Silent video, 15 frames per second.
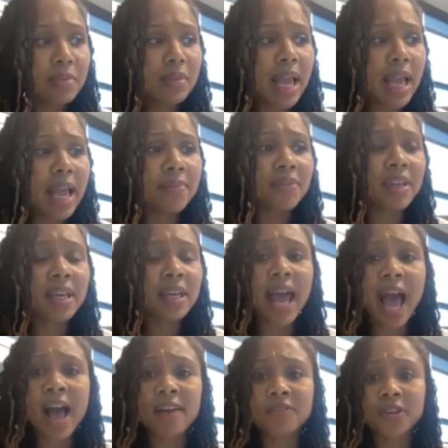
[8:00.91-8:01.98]
And then
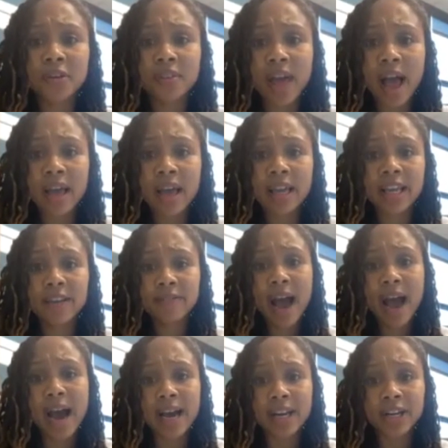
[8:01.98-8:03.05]
after that, if
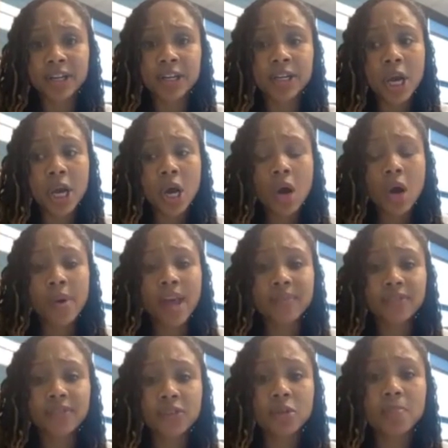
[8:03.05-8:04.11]
hired, we have
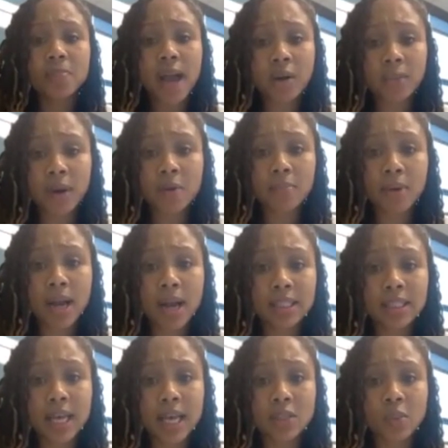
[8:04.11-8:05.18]
a full background
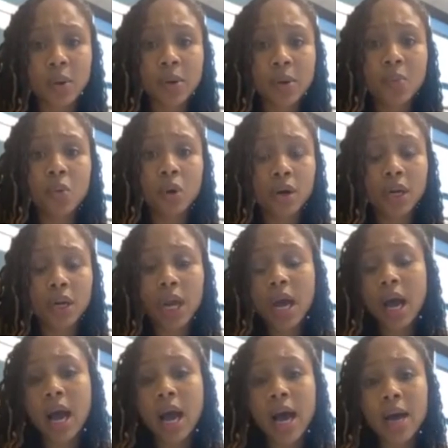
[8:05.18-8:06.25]
process where we work
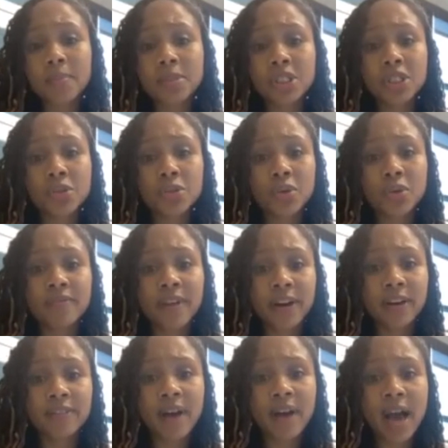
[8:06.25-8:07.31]
to
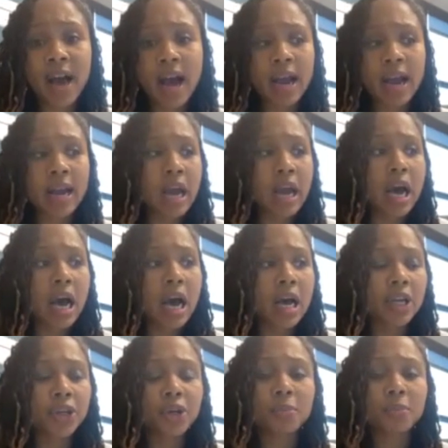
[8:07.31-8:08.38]
verify
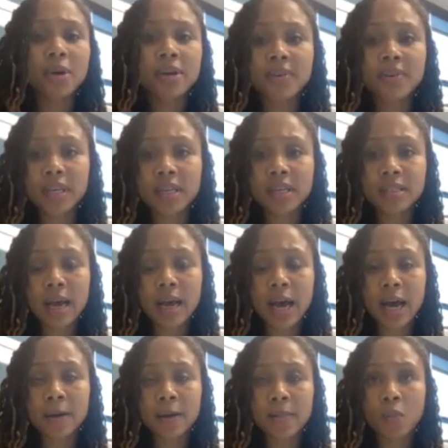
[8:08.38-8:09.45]
your previous
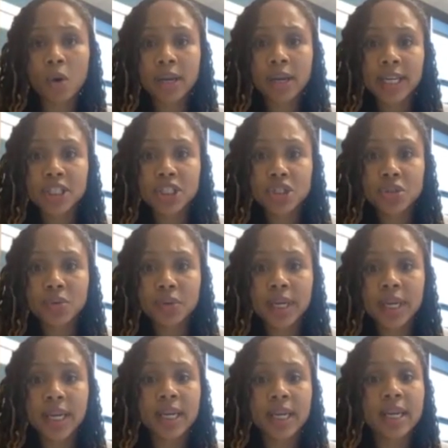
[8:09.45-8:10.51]
work
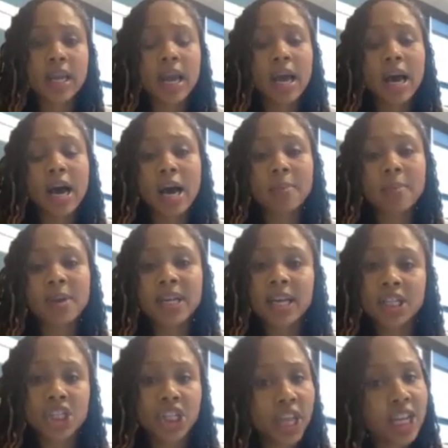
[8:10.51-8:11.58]
history, any
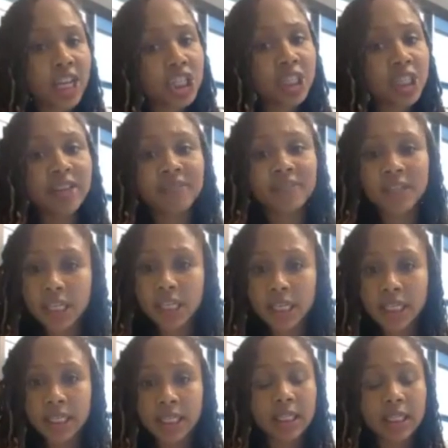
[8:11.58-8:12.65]
education if
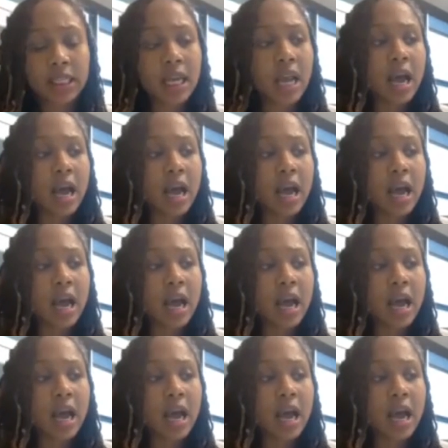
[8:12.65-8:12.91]
needed.